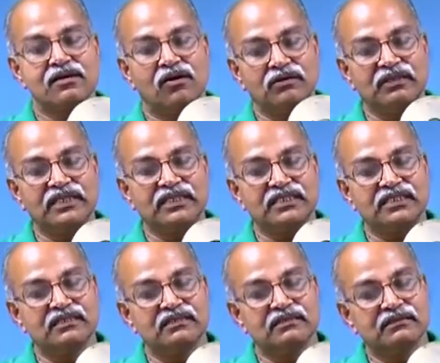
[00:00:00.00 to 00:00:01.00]
on this
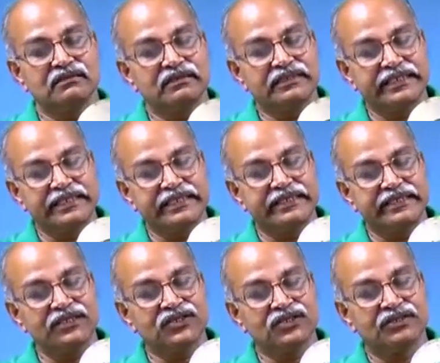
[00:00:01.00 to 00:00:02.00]
CD
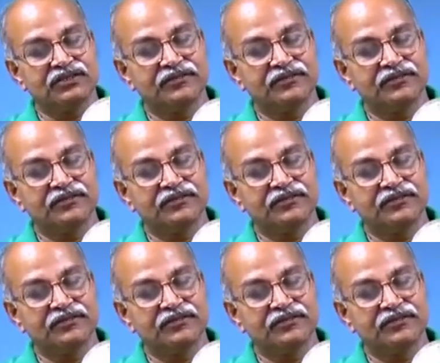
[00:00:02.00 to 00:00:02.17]
disc,